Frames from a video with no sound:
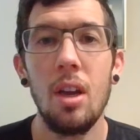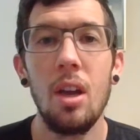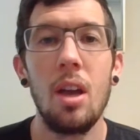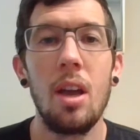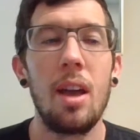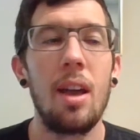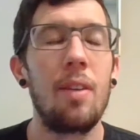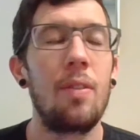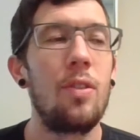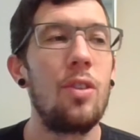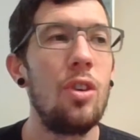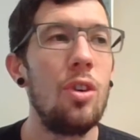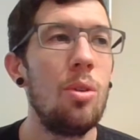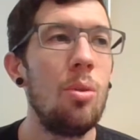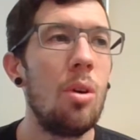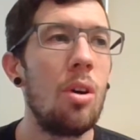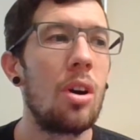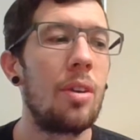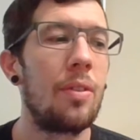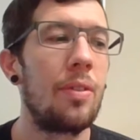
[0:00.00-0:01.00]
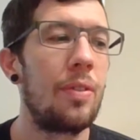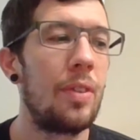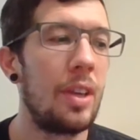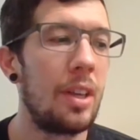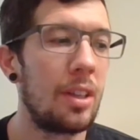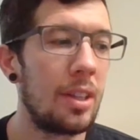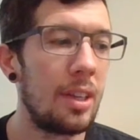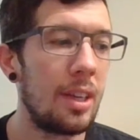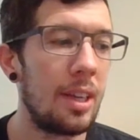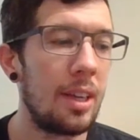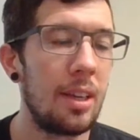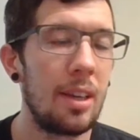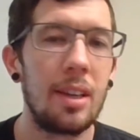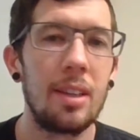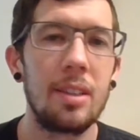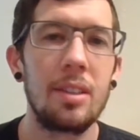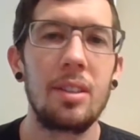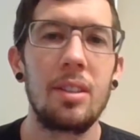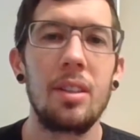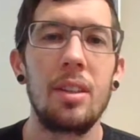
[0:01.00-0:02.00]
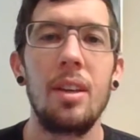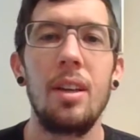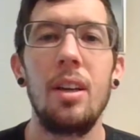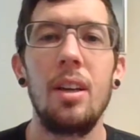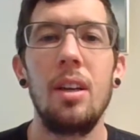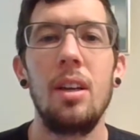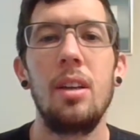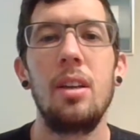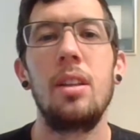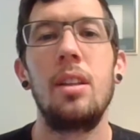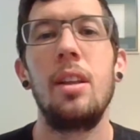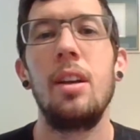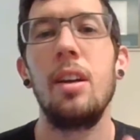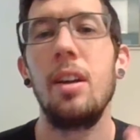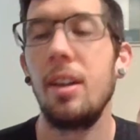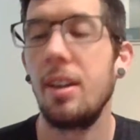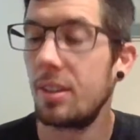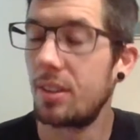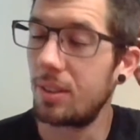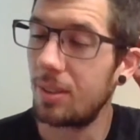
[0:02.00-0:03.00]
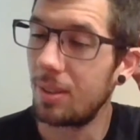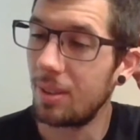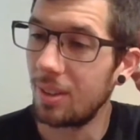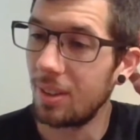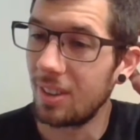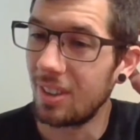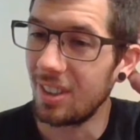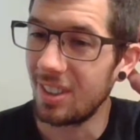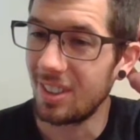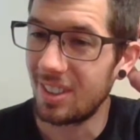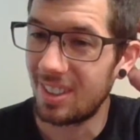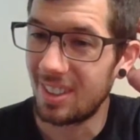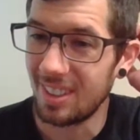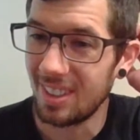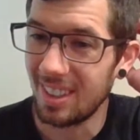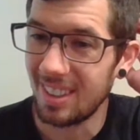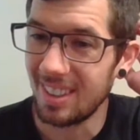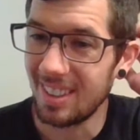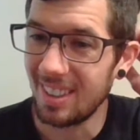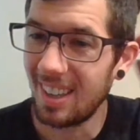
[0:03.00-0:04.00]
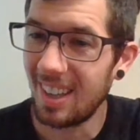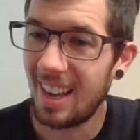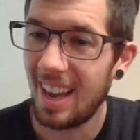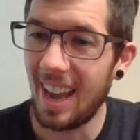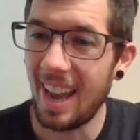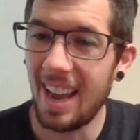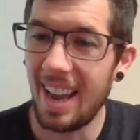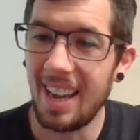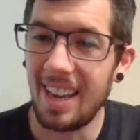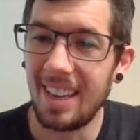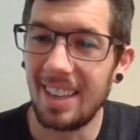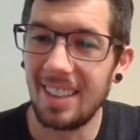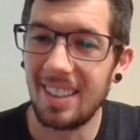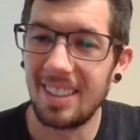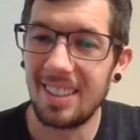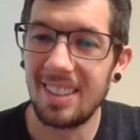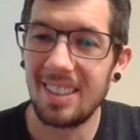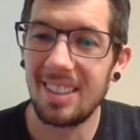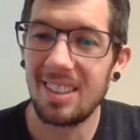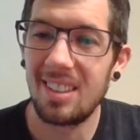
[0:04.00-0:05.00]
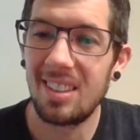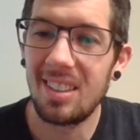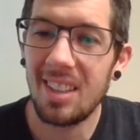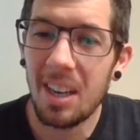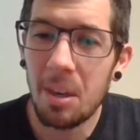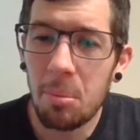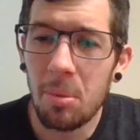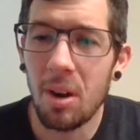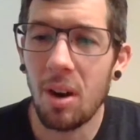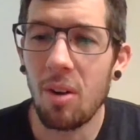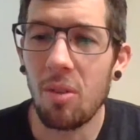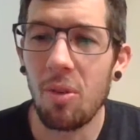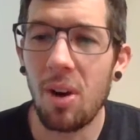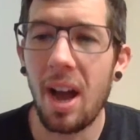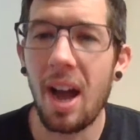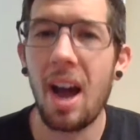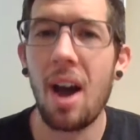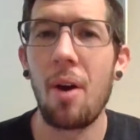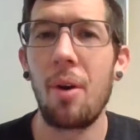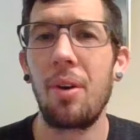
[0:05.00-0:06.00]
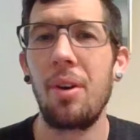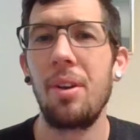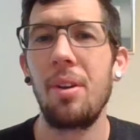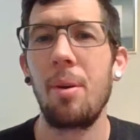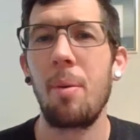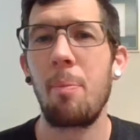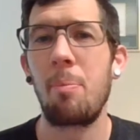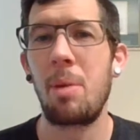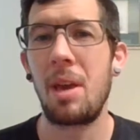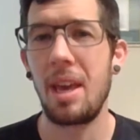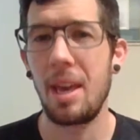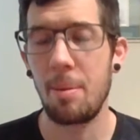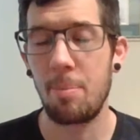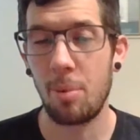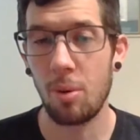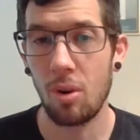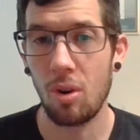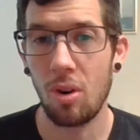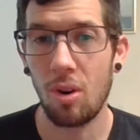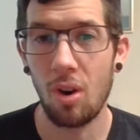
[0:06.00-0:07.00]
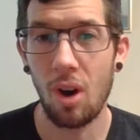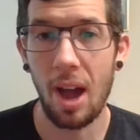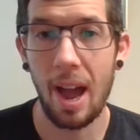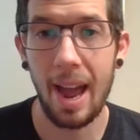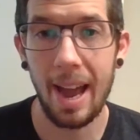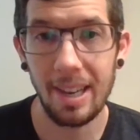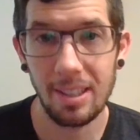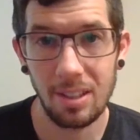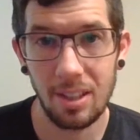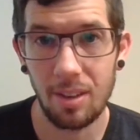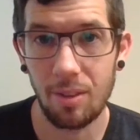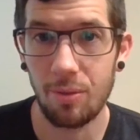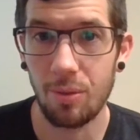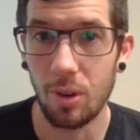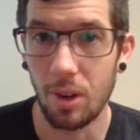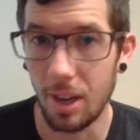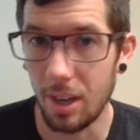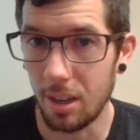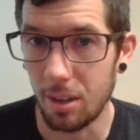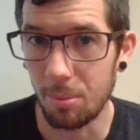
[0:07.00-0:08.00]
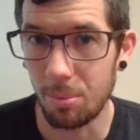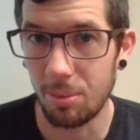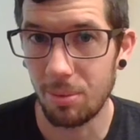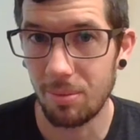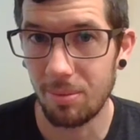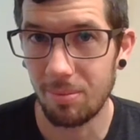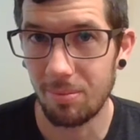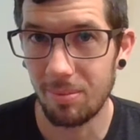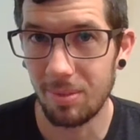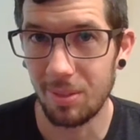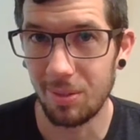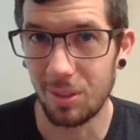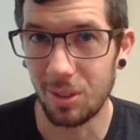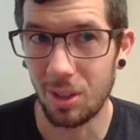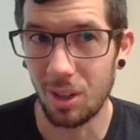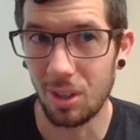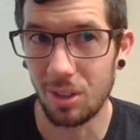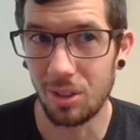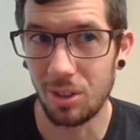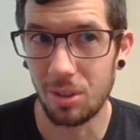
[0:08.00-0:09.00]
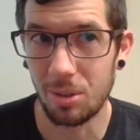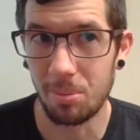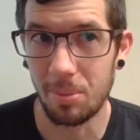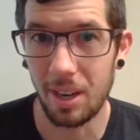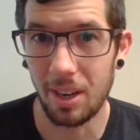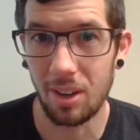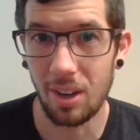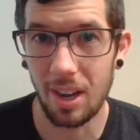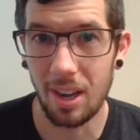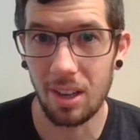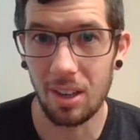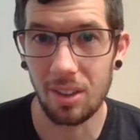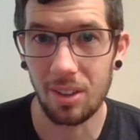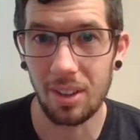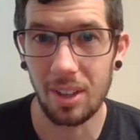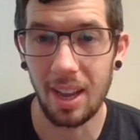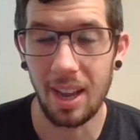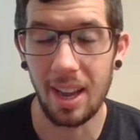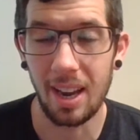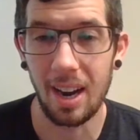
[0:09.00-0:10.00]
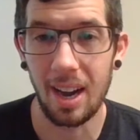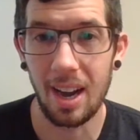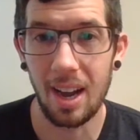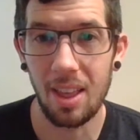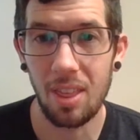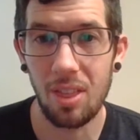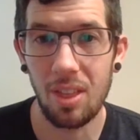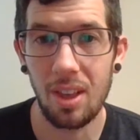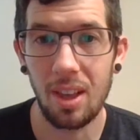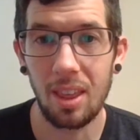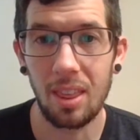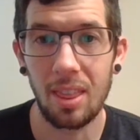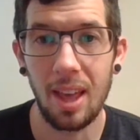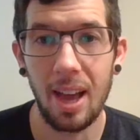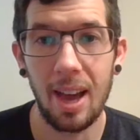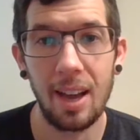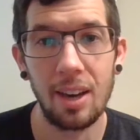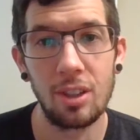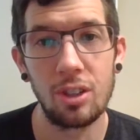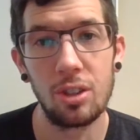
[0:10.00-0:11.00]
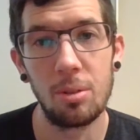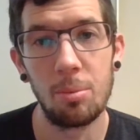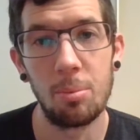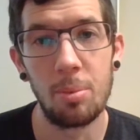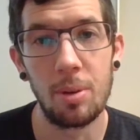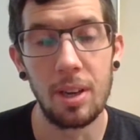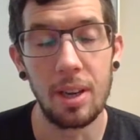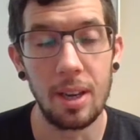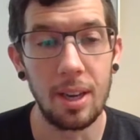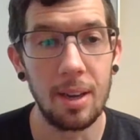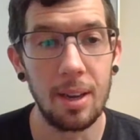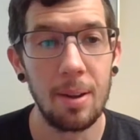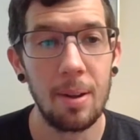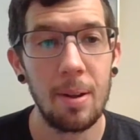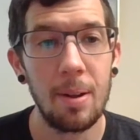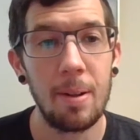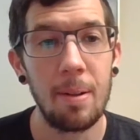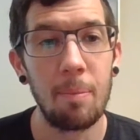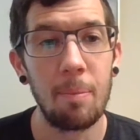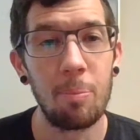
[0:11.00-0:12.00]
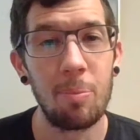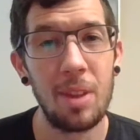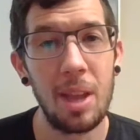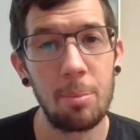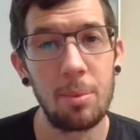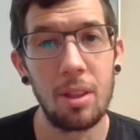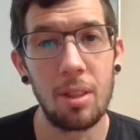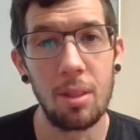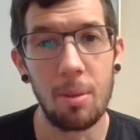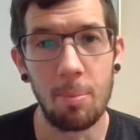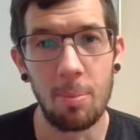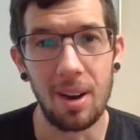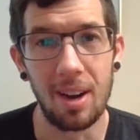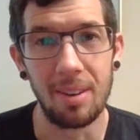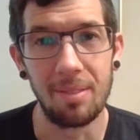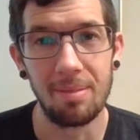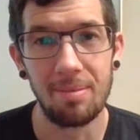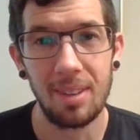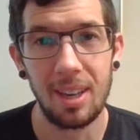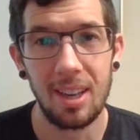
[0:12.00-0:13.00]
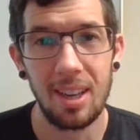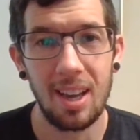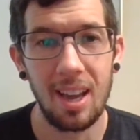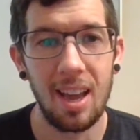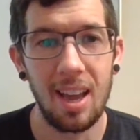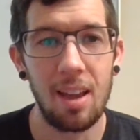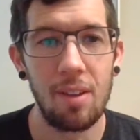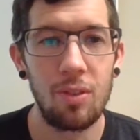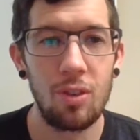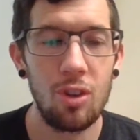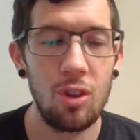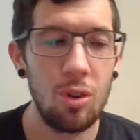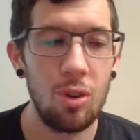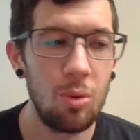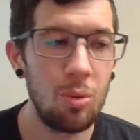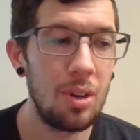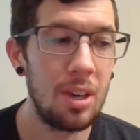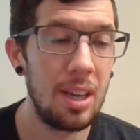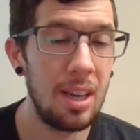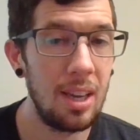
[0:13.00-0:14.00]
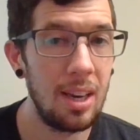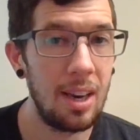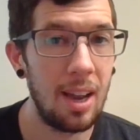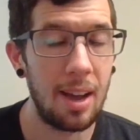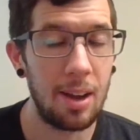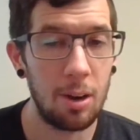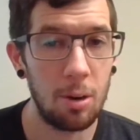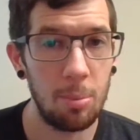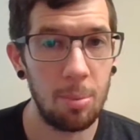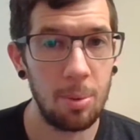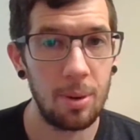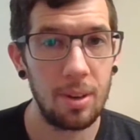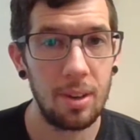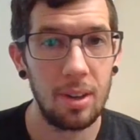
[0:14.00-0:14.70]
If you are feeling there's a stigma around people asking for help in regards to mental health, and I think that should be nipped in the bud. If you need help,